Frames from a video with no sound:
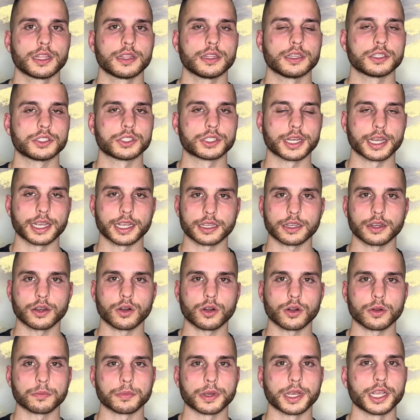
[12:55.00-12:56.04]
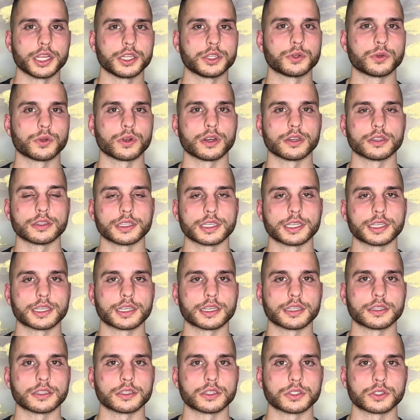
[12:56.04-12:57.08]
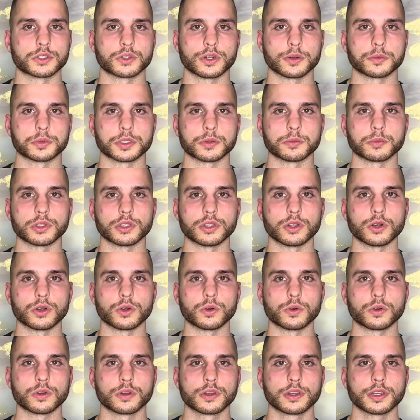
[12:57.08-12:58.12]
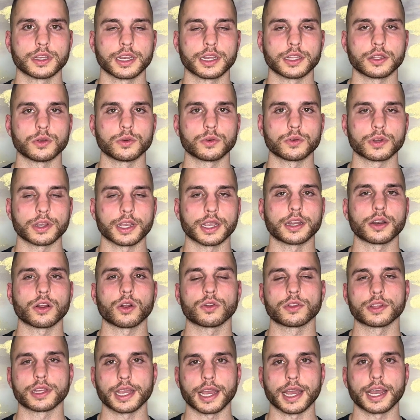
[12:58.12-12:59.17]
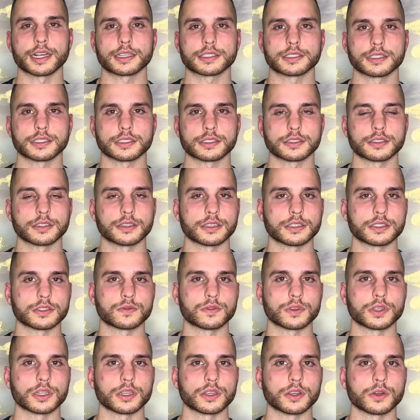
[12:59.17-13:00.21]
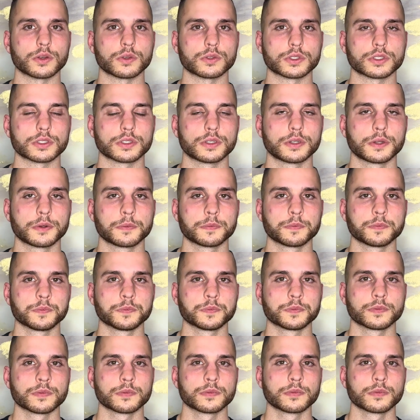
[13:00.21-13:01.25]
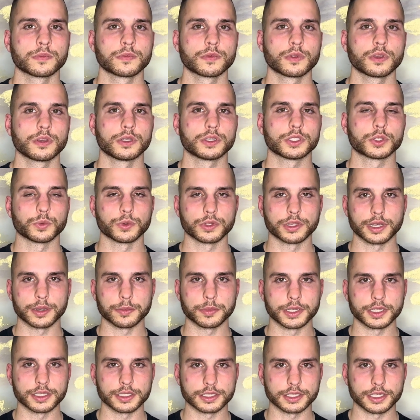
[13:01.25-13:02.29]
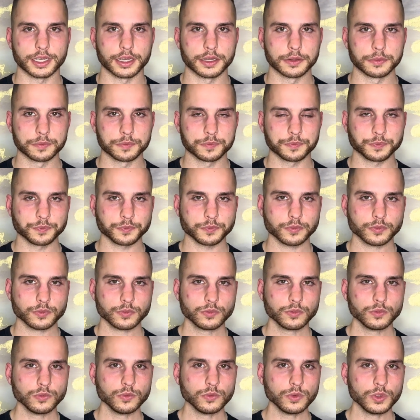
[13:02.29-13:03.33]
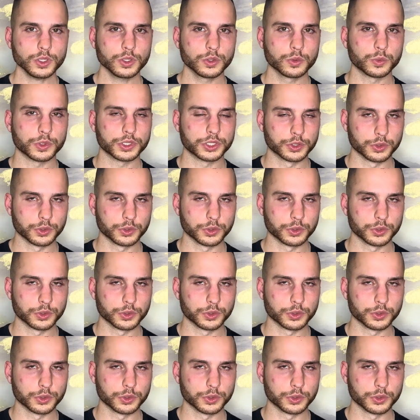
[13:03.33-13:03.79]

then check our Patreon link in the description below, and you'll gain early access to these videos. So with that being said, we